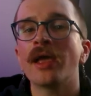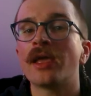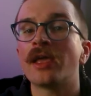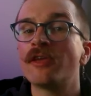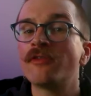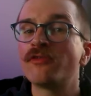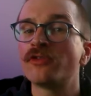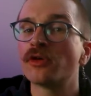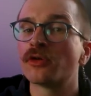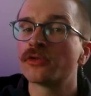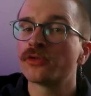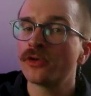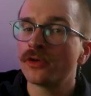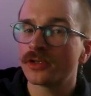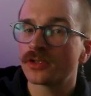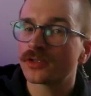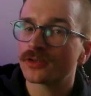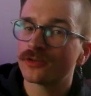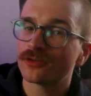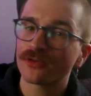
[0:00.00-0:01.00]
If you're
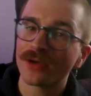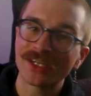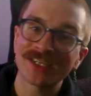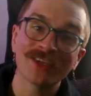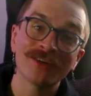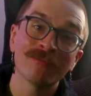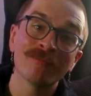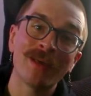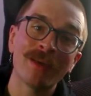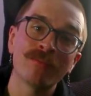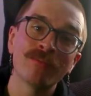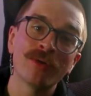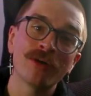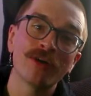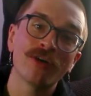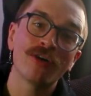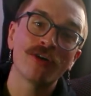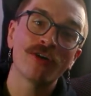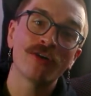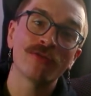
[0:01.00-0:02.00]
not already a
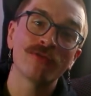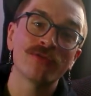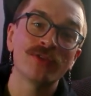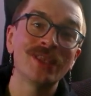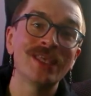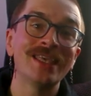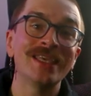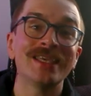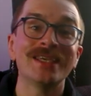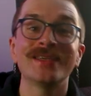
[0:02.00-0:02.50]
member of the